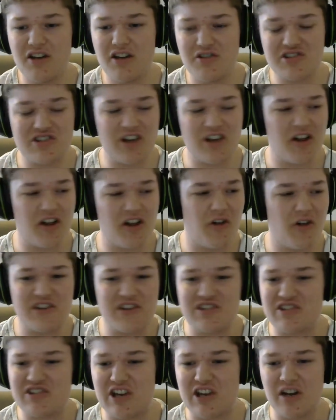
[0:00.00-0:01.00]
And you sell all
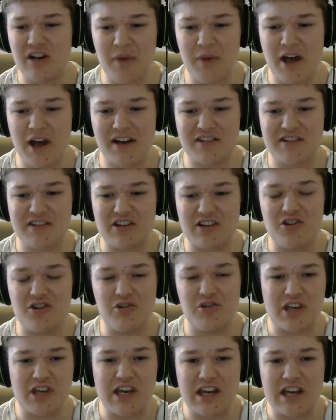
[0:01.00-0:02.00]
these skin packs? Like, are
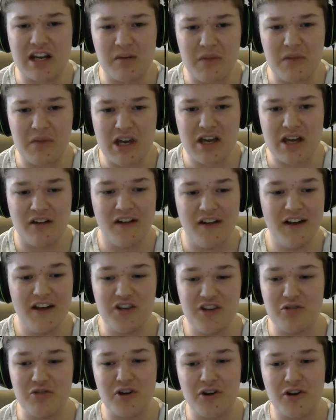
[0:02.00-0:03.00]
you kidding me?
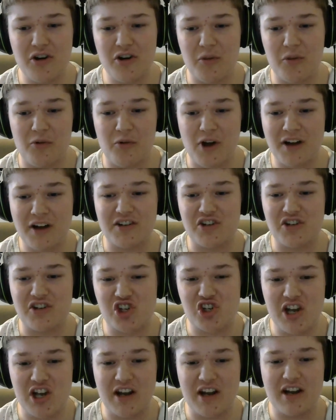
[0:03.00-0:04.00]
You know your product is
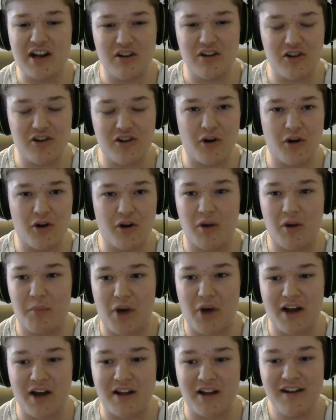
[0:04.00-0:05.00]
shit, and you know no one
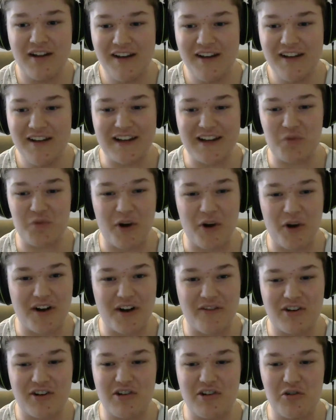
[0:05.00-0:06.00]
bought it. That's why you're
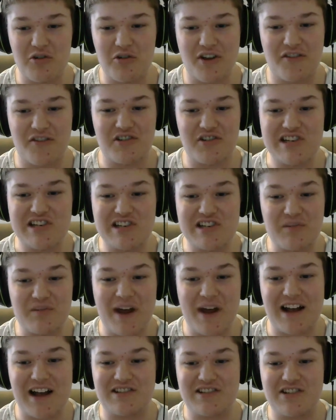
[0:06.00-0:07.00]
having to do another season
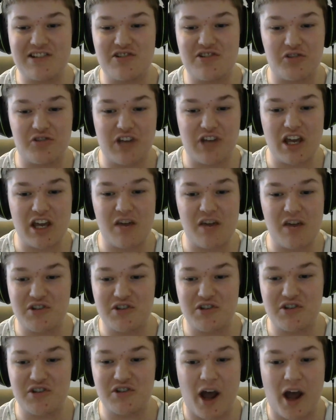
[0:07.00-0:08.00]
pass, because your game was
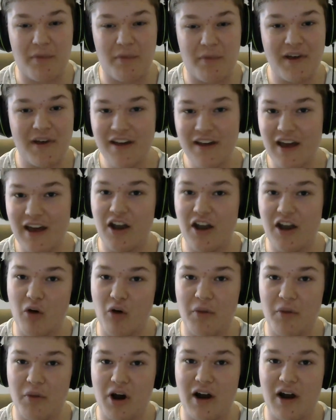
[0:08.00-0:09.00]
crap, and no
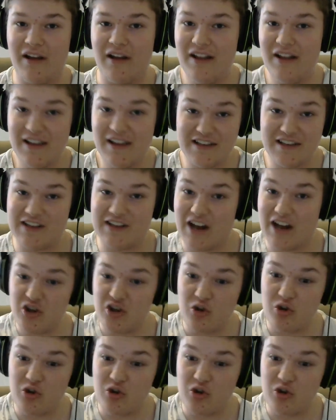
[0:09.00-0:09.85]
one bought it. So now